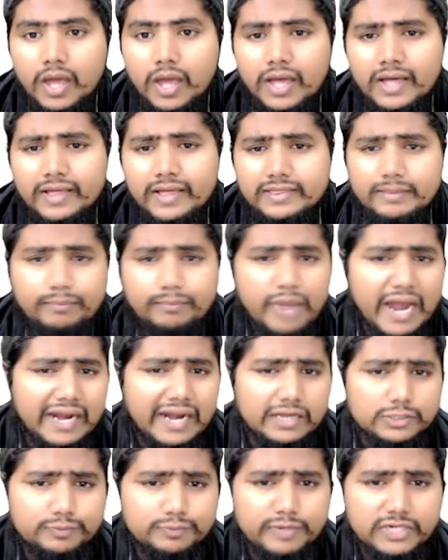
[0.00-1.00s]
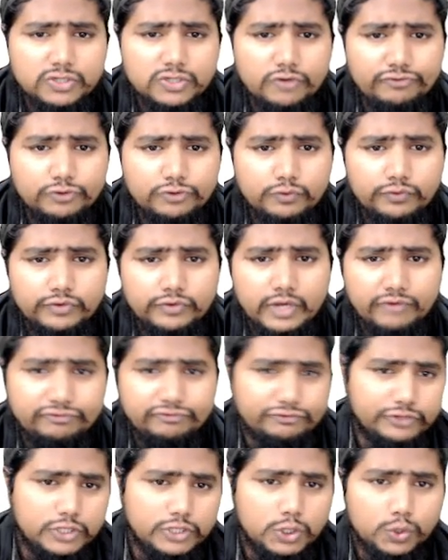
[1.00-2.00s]
The bad aspect of
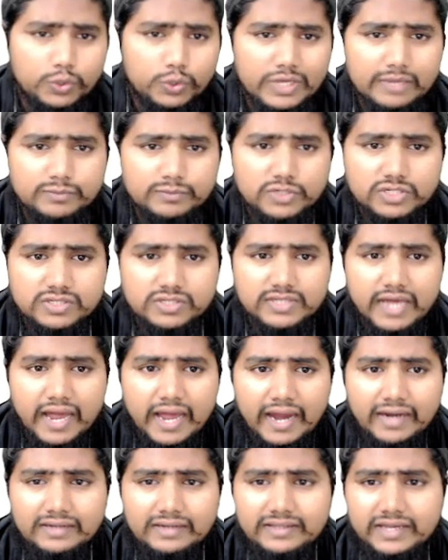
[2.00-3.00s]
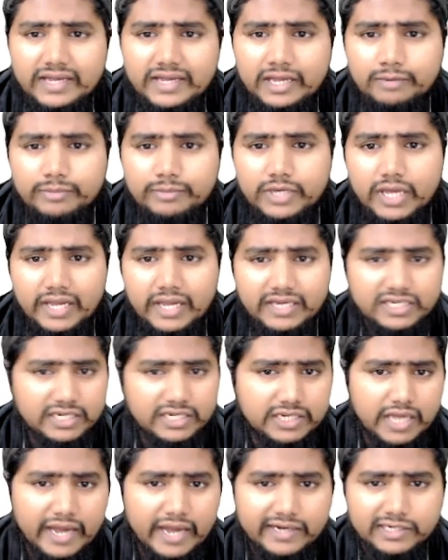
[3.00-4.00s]
video games is that they can be
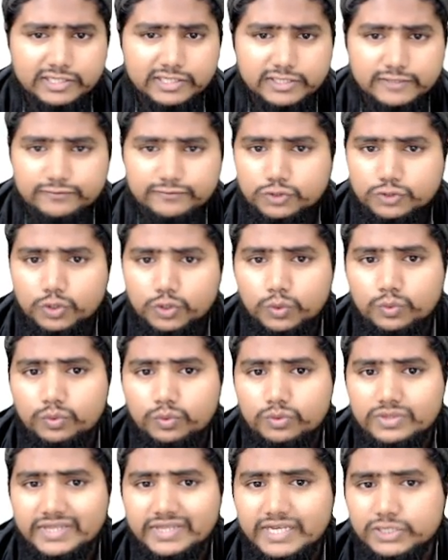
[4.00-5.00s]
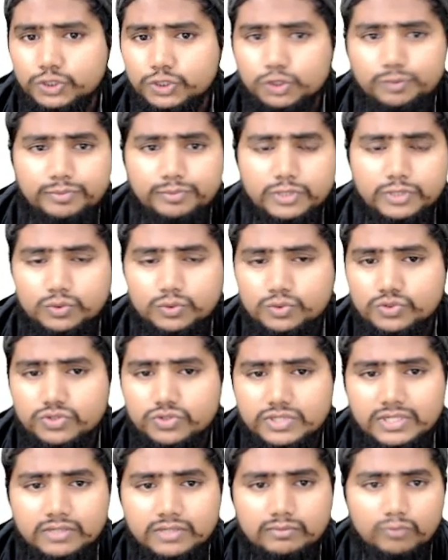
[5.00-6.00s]
addictive, so they should be used
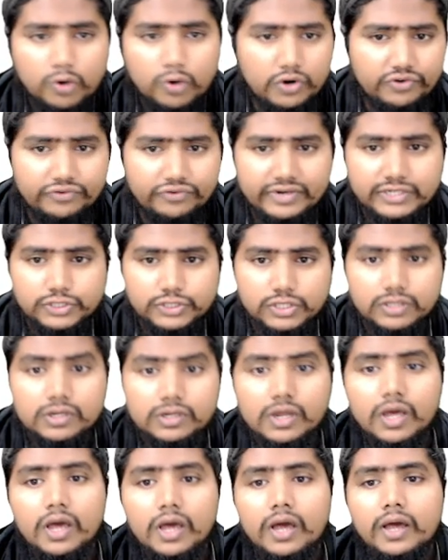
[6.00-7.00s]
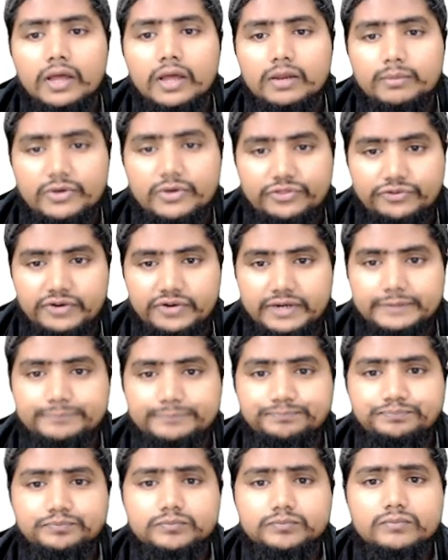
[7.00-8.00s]
in moderation. Number three,
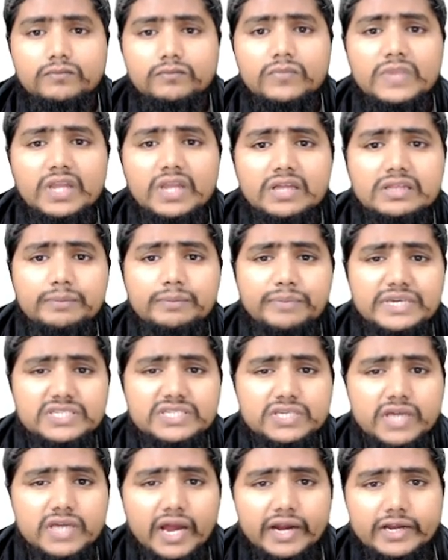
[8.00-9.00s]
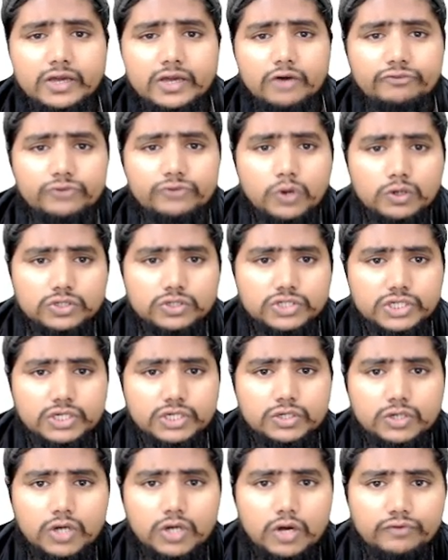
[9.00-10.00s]
the basic idea of note
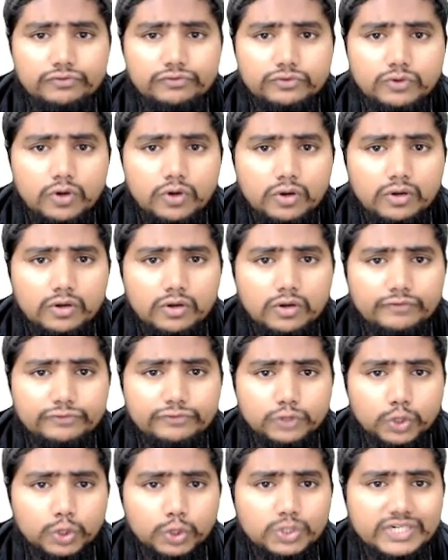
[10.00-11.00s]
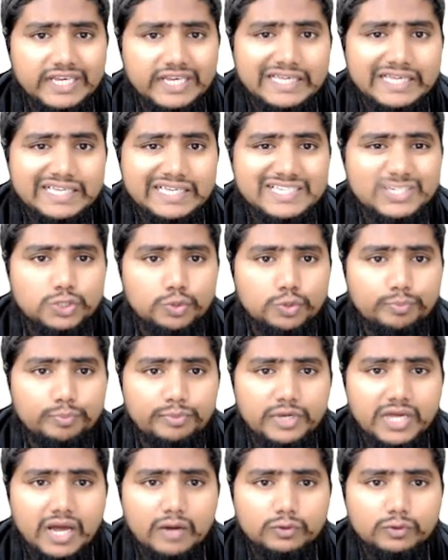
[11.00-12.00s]
taking is to
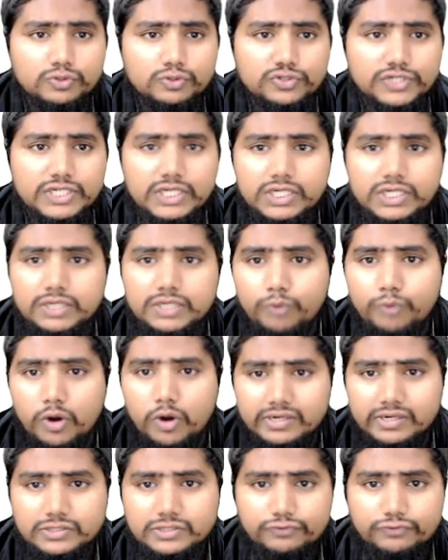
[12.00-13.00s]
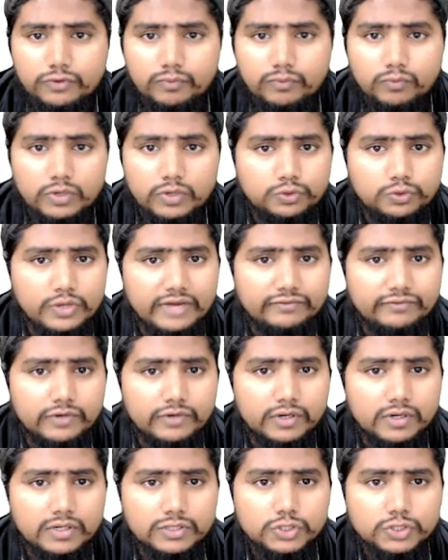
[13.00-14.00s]
pick out key points from what you have
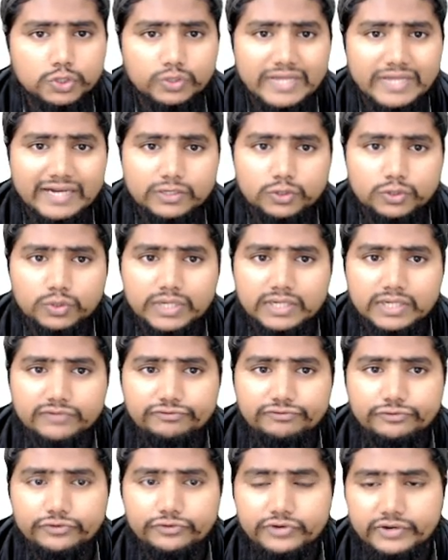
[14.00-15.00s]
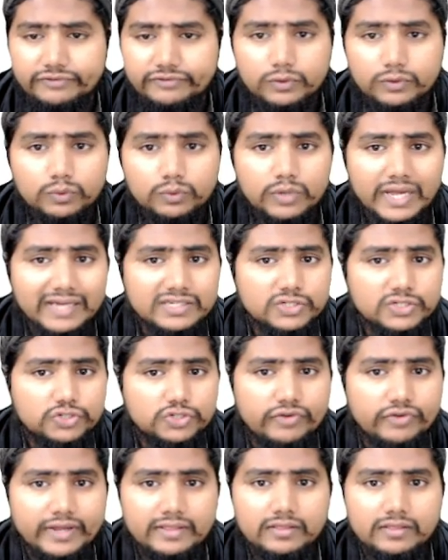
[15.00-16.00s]
heard so that you can review and
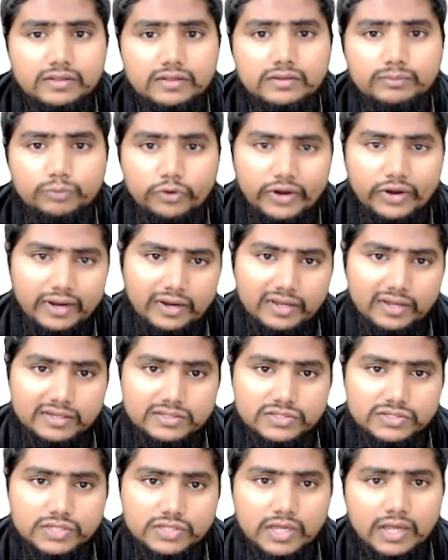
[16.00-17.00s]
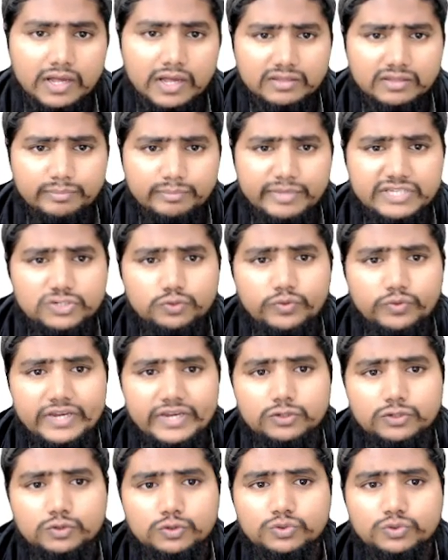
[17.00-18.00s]
strengthen brain links. The best way
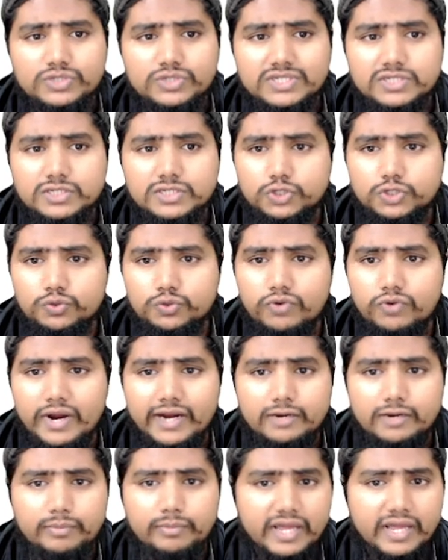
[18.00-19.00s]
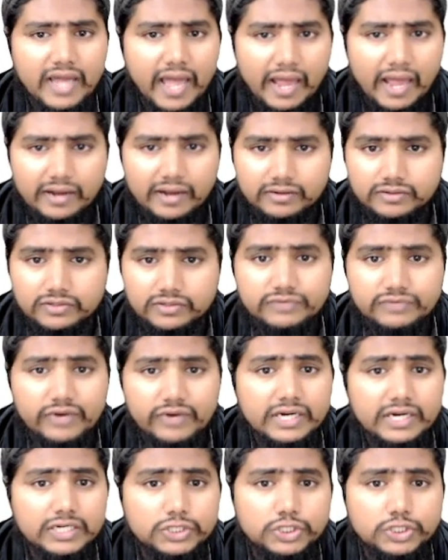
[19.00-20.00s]
to do this is to write by hand.
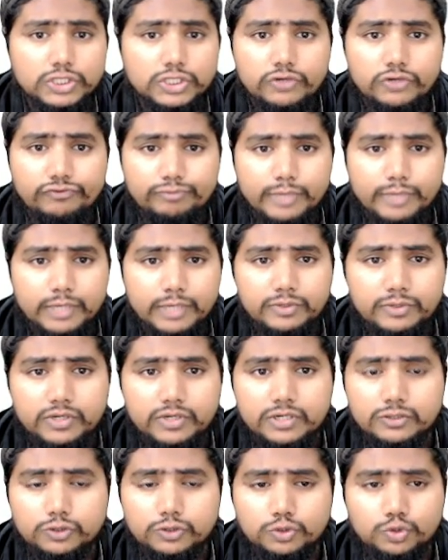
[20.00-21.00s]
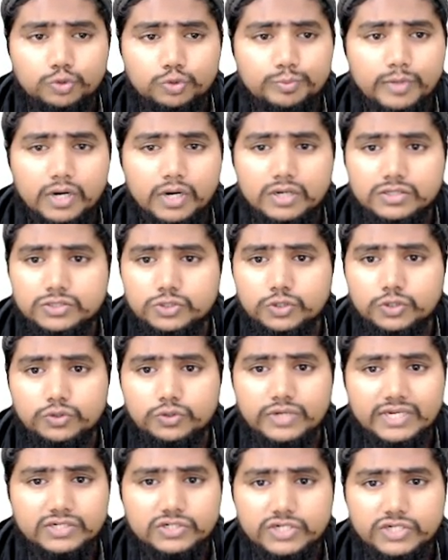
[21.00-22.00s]
Divide a sheet of paper into two parts so you
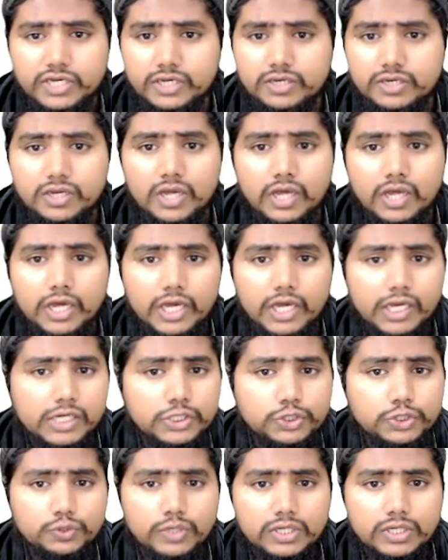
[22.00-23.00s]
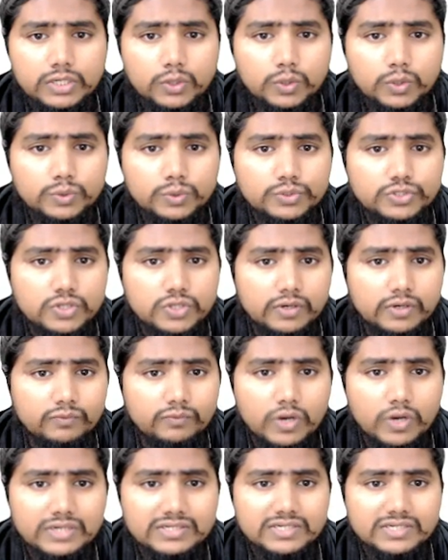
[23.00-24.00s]
can take initial notes on
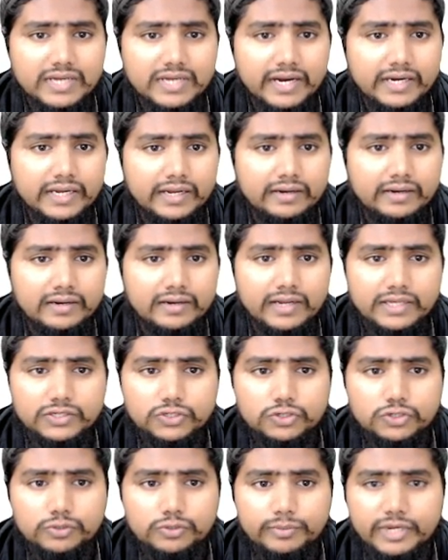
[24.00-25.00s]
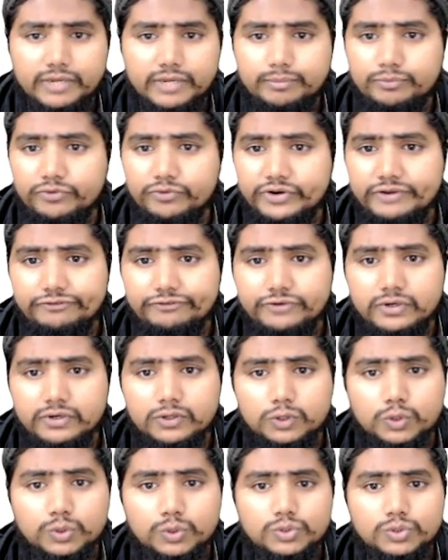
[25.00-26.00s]
one side and later make briefer
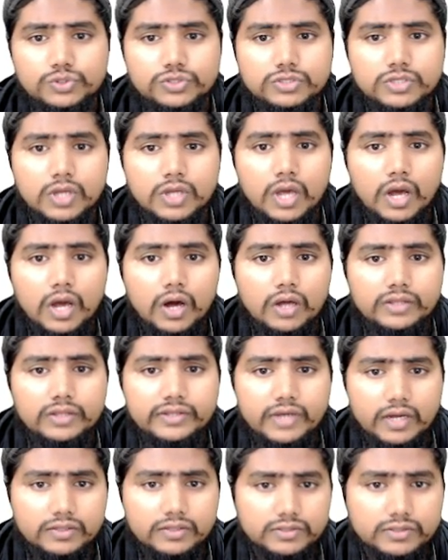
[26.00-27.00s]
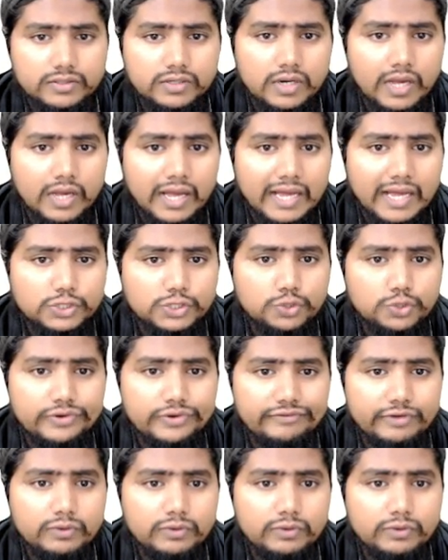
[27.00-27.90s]
notes on the other as you review